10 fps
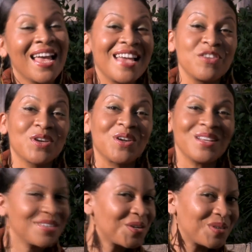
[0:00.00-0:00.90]
And you can
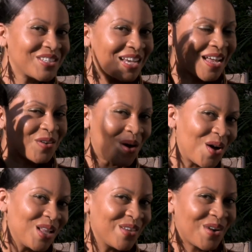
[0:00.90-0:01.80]
also go and check out
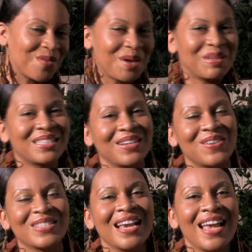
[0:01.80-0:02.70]
all of our
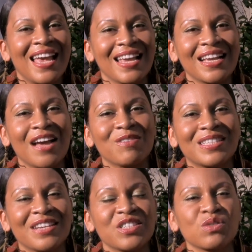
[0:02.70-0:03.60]
webisodes at
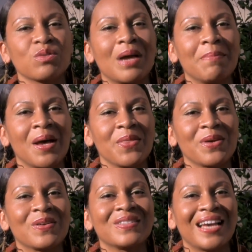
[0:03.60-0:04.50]

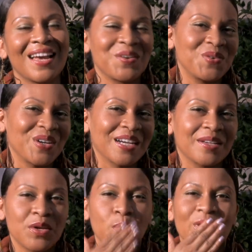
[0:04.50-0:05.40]
conversationswithmymother.org.
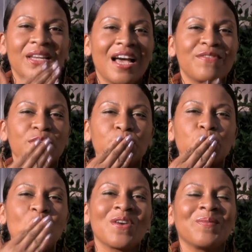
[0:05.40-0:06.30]
We love you.
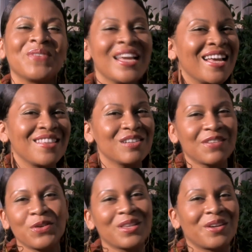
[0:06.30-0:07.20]
And those
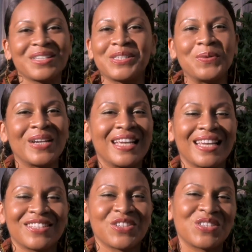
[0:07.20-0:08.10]
of you that are suiting,
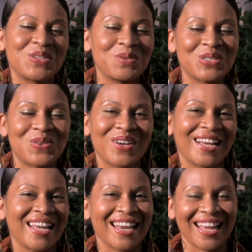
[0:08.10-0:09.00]
get your suits on,
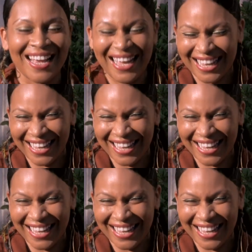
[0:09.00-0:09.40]
honey.